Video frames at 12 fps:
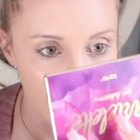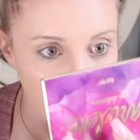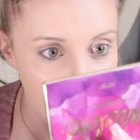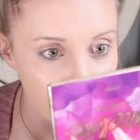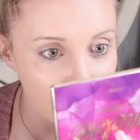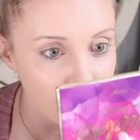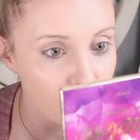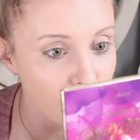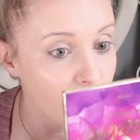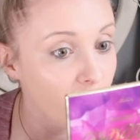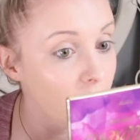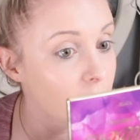Guys, no,
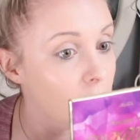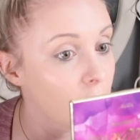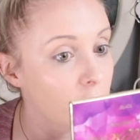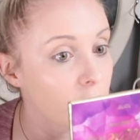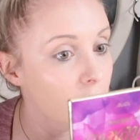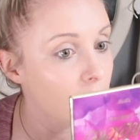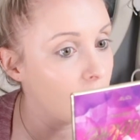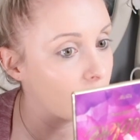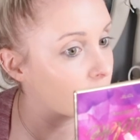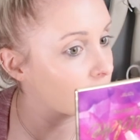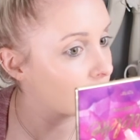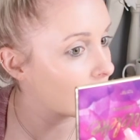my face literally
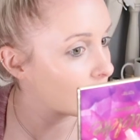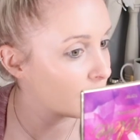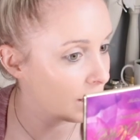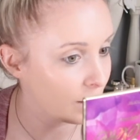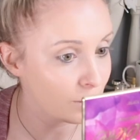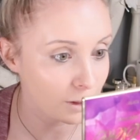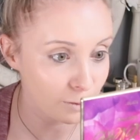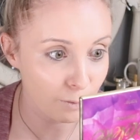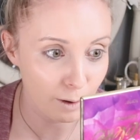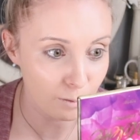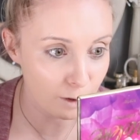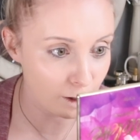looks like a baby's
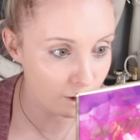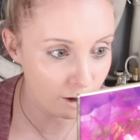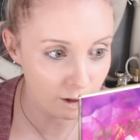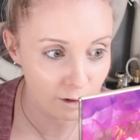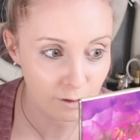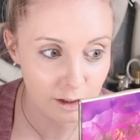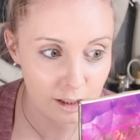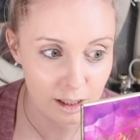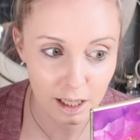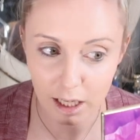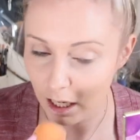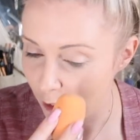bum. You can't even
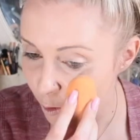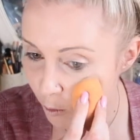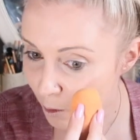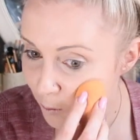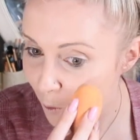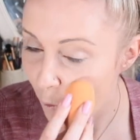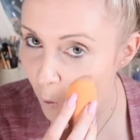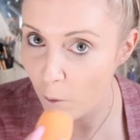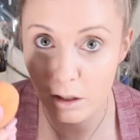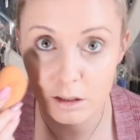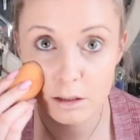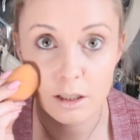see any of my
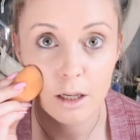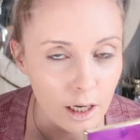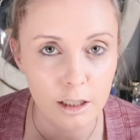pores.